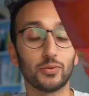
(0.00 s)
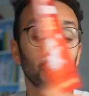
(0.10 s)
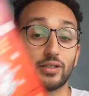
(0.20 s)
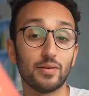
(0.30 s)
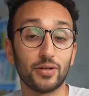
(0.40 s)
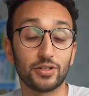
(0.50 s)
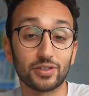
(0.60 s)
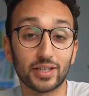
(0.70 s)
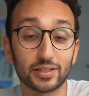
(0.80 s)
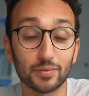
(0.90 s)
what Tim
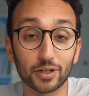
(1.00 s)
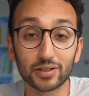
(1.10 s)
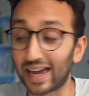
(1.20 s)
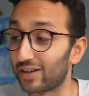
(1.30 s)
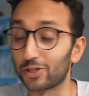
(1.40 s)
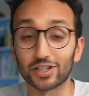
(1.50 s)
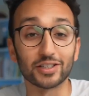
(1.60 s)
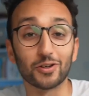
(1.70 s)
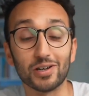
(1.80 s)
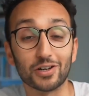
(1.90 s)
Pitchell says in the book, and which
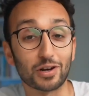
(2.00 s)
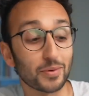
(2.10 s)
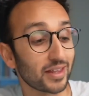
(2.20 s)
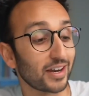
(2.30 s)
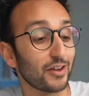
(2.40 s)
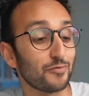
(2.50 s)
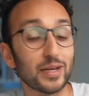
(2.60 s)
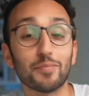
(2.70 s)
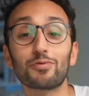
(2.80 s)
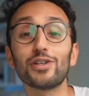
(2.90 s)
I totally agree with, and I have
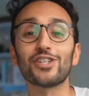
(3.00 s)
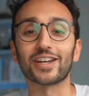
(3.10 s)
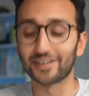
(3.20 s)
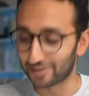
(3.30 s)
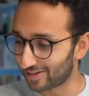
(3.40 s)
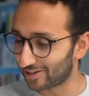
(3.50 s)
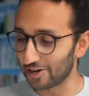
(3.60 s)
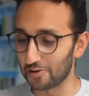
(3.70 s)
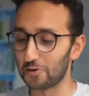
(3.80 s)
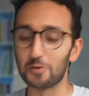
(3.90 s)
been preaching
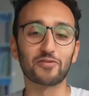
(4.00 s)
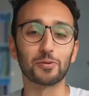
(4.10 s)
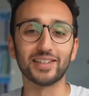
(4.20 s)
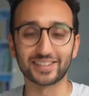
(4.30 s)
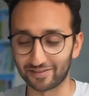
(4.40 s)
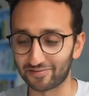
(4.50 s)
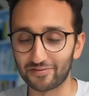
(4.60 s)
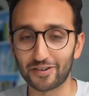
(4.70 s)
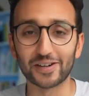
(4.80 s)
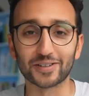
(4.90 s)
to whoever will listen for
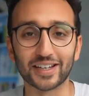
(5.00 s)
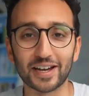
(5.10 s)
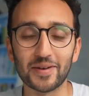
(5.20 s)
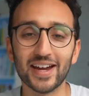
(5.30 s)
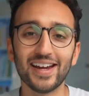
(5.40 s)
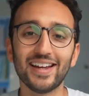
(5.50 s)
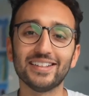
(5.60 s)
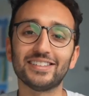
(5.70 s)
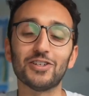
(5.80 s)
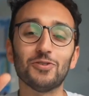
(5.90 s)
a very long time,
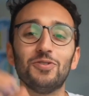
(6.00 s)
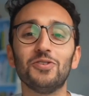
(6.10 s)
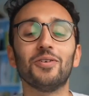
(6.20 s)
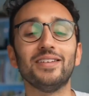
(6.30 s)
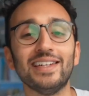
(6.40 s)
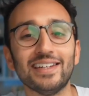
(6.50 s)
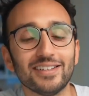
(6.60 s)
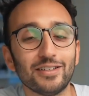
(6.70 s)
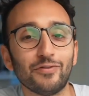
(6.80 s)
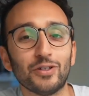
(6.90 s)
is that you do not
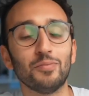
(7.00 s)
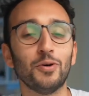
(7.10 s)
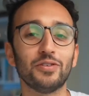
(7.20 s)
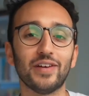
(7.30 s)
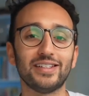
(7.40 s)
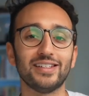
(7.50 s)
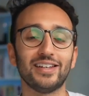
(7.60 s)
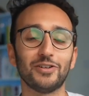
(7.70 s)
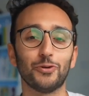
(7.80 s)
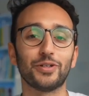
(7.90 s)
need to feel motivated
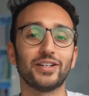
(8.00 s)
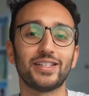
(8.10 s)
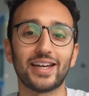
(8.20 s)
in order to